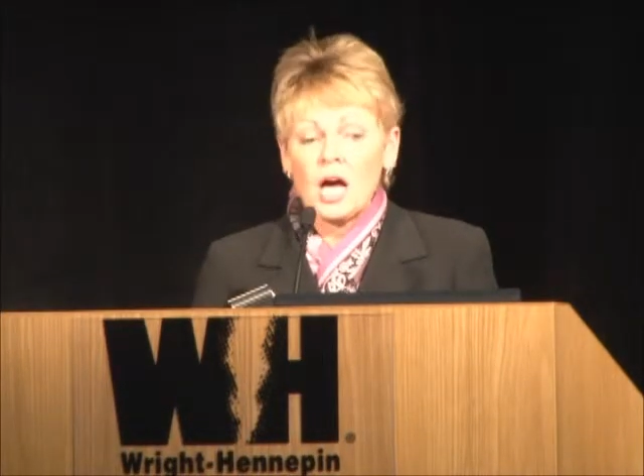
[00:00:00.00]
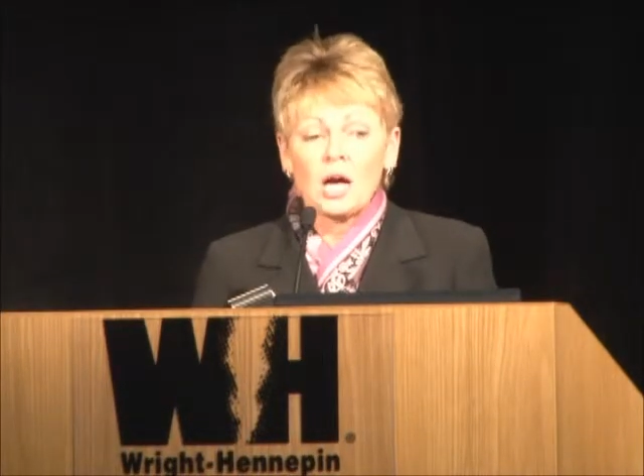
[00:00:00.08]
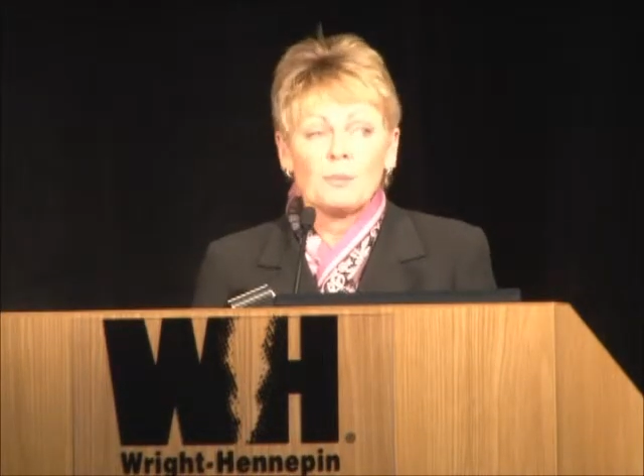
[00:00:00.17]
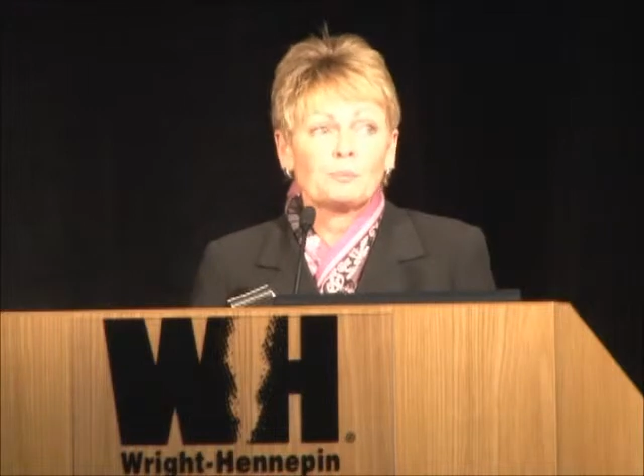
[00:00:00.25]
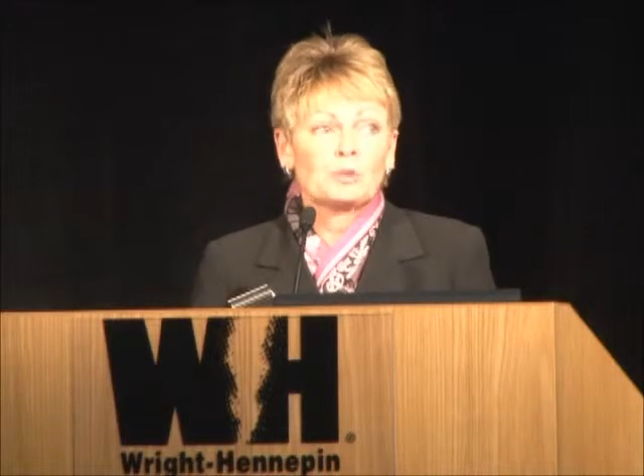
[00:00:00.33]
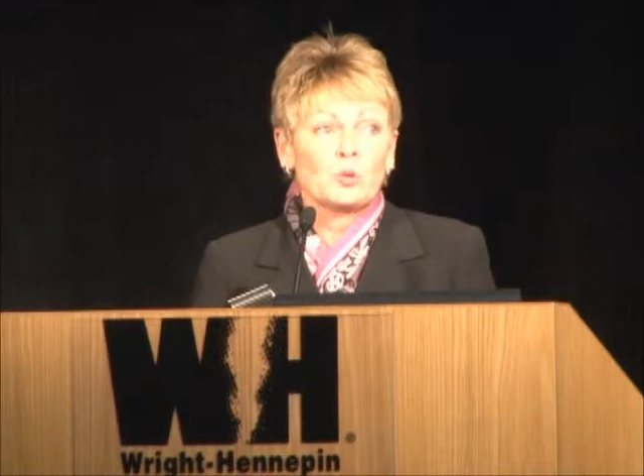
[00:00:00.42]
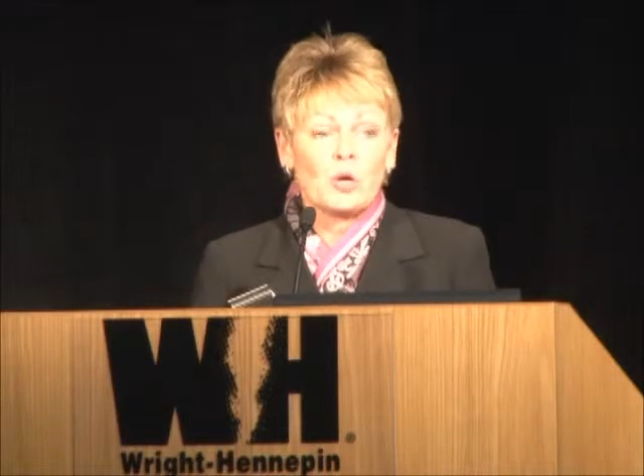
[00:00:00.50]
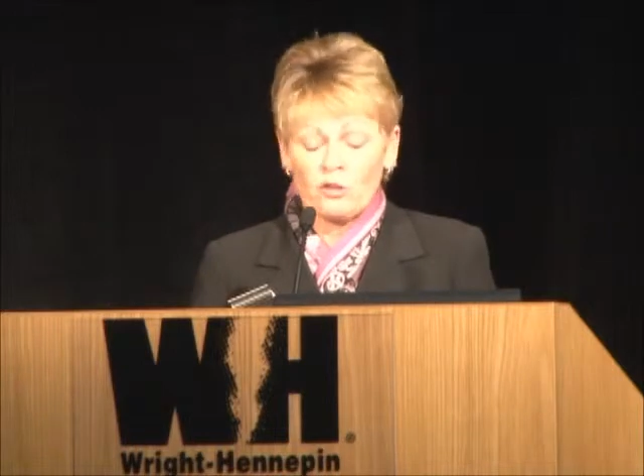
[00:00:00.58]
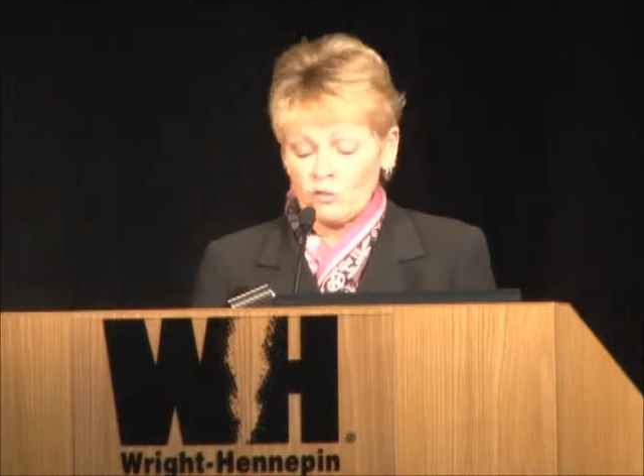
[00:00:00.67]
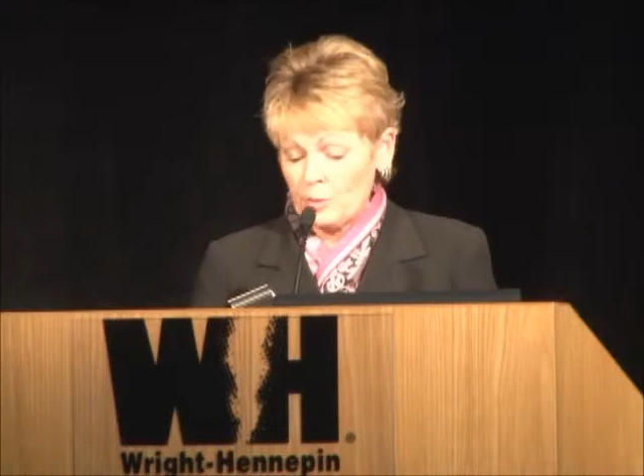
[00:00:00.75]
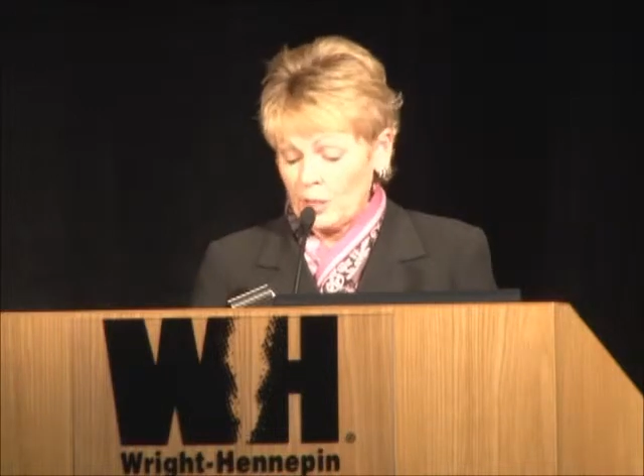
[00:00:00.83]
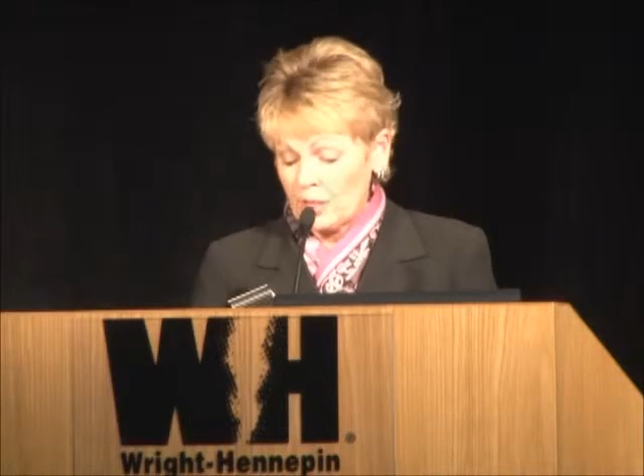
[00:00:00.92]
Up
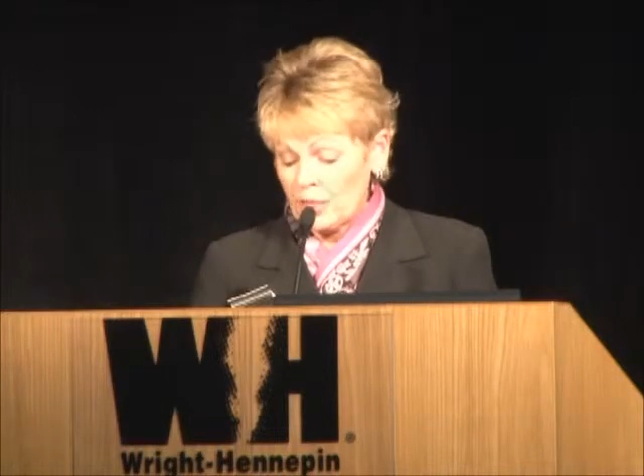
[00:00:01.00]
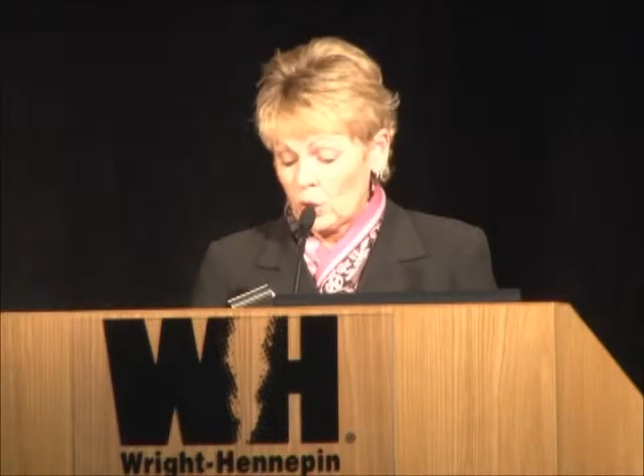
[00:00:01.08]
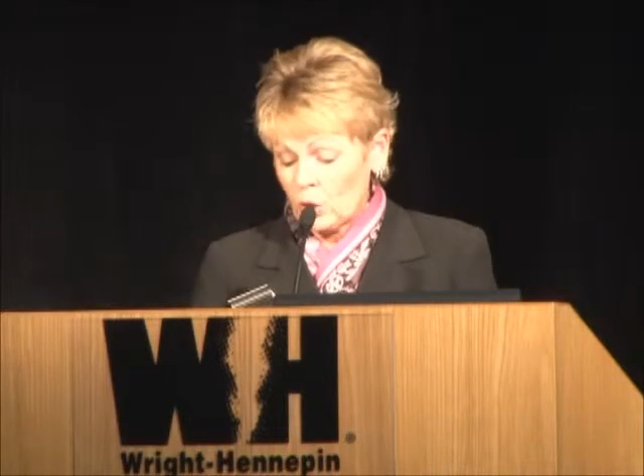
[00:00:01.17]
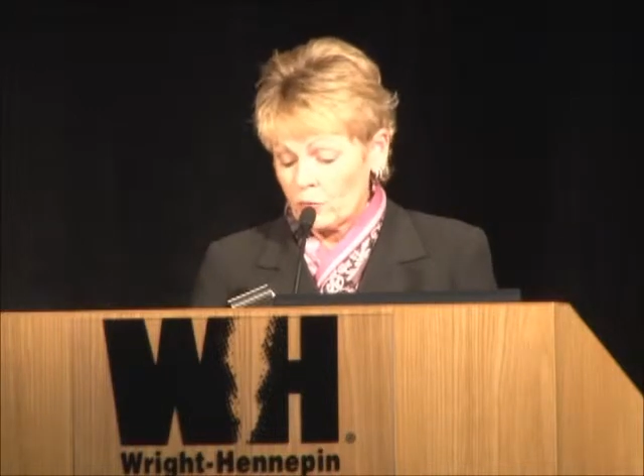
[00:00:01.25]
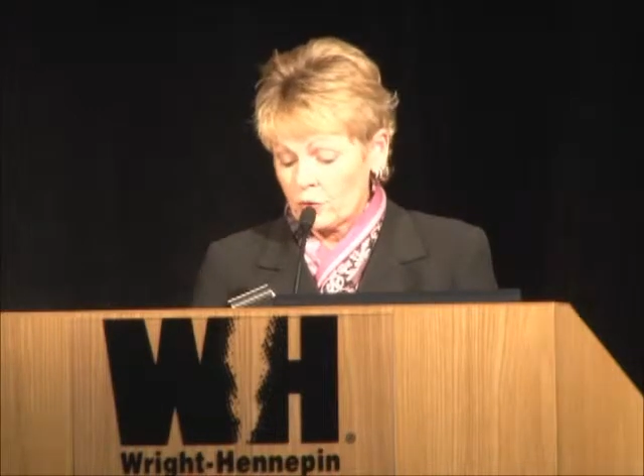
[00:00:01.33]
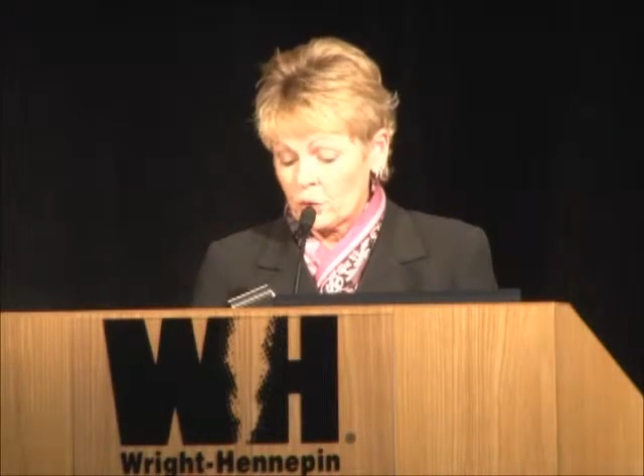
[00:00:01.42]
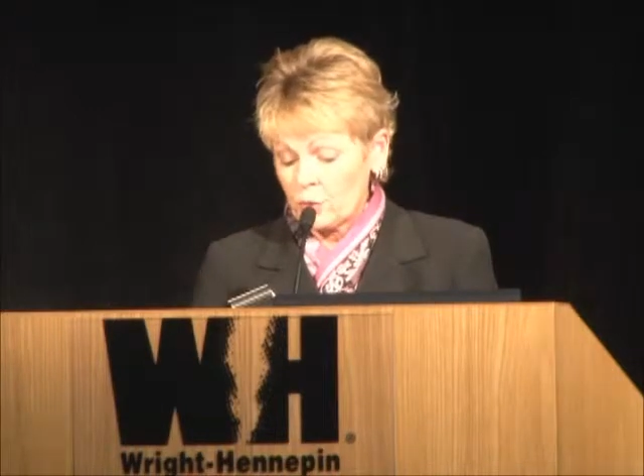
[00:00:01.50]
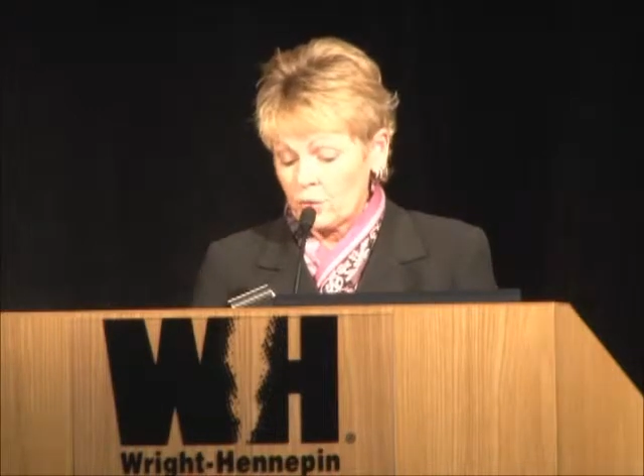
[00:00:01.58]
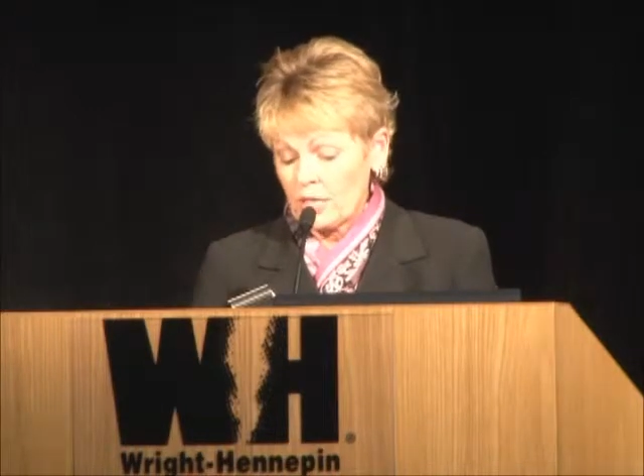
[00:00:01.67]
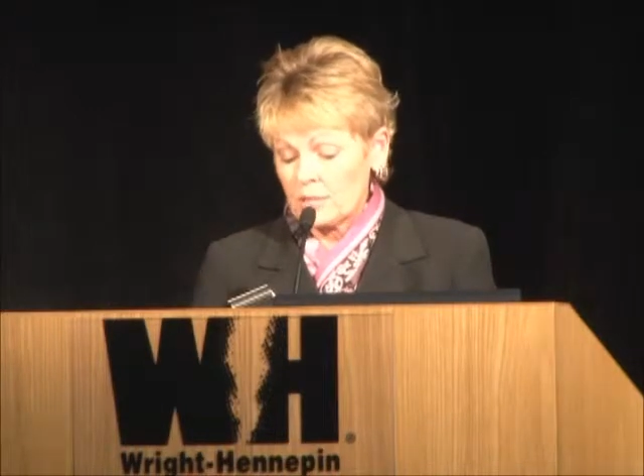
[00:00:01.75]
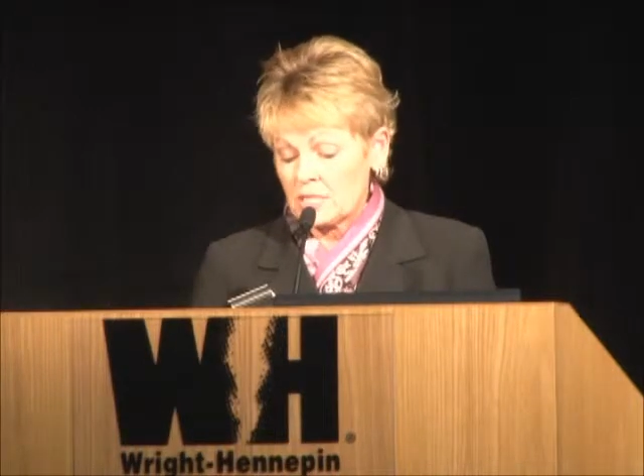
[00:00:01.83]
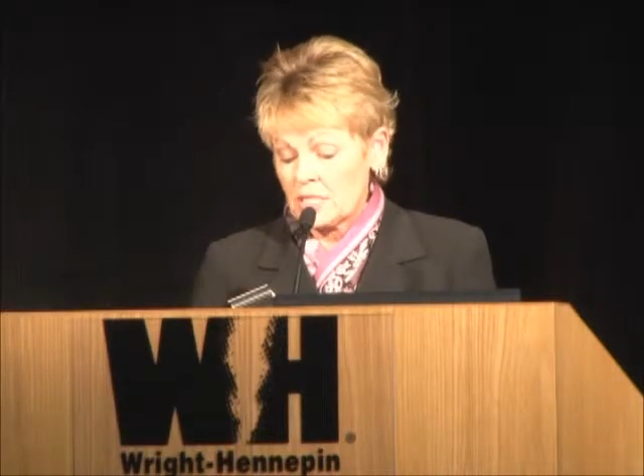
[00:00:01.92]
$12 million over
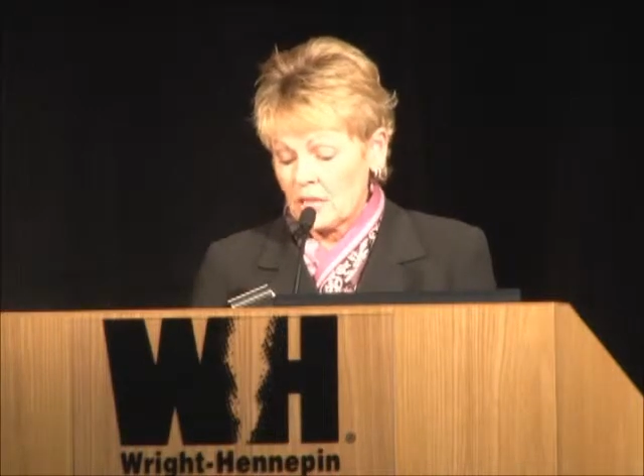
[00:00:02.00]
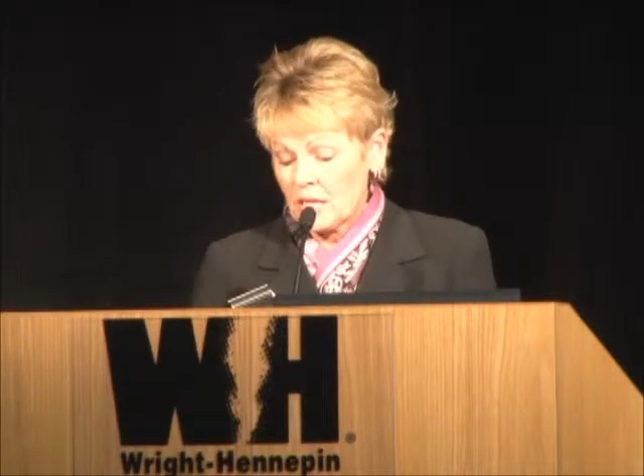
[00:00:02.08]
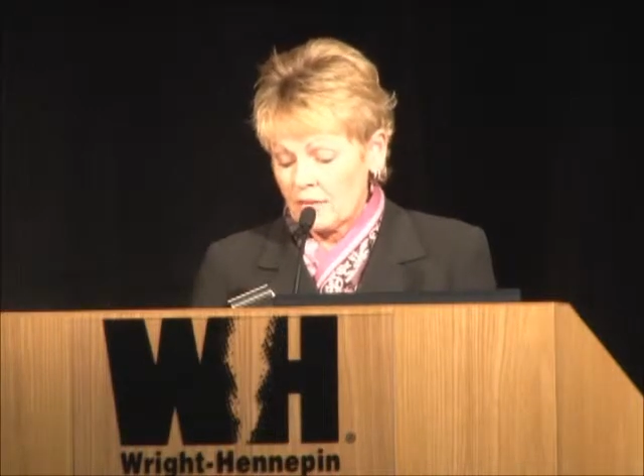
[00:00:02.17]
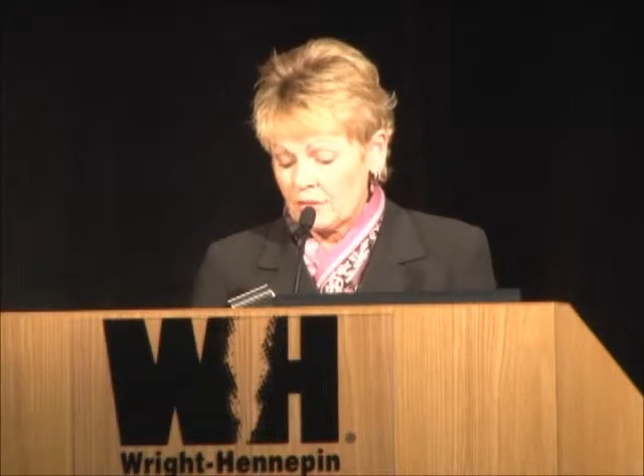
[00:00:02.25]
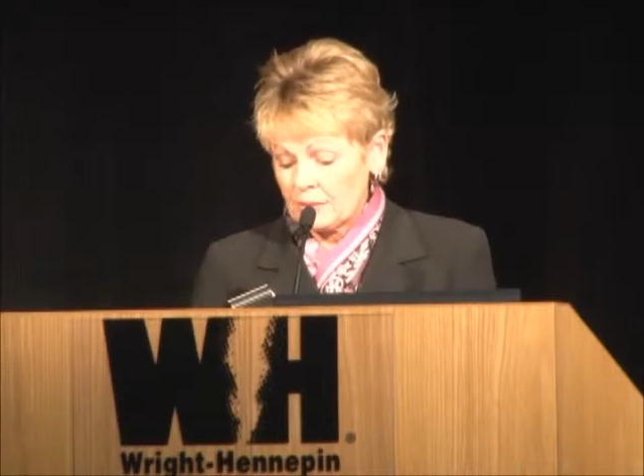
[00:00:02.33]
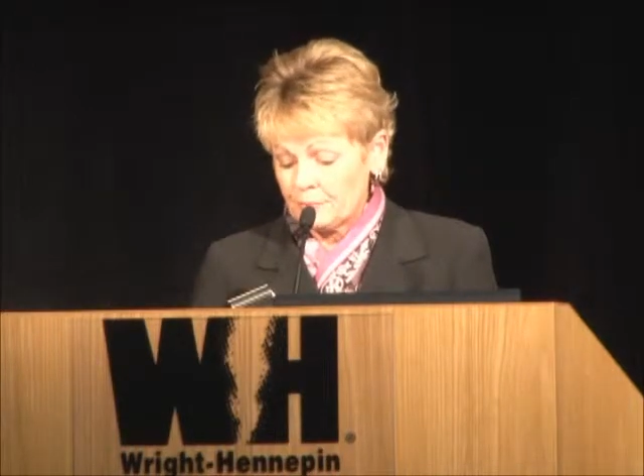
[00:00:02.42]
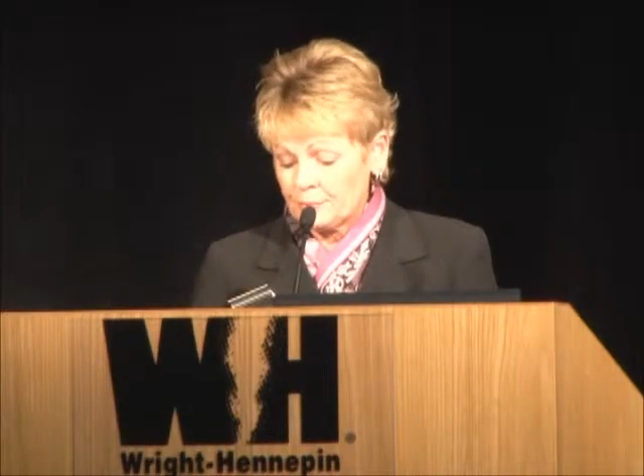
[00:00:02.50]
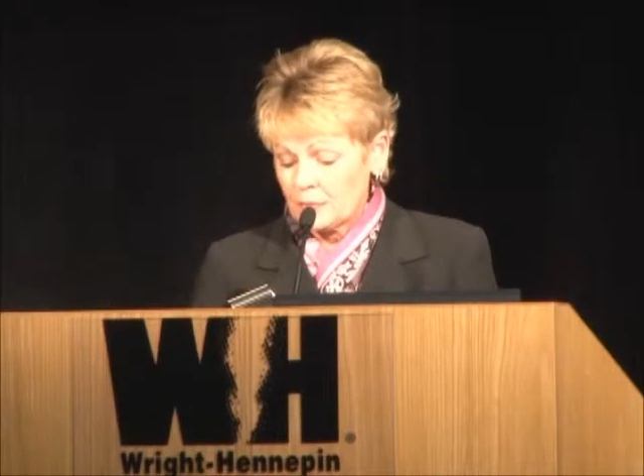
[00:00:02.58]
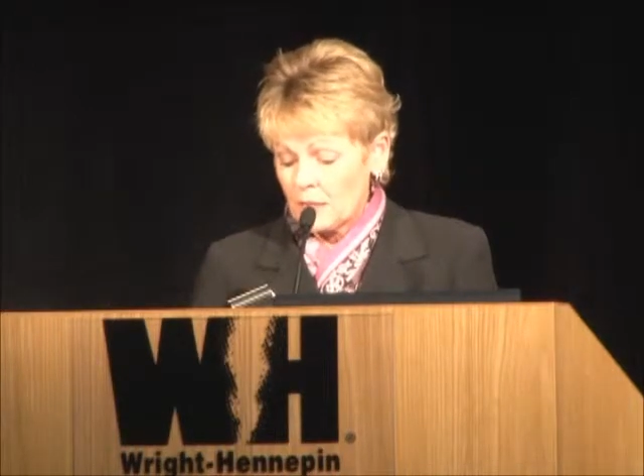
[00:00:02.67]
2011.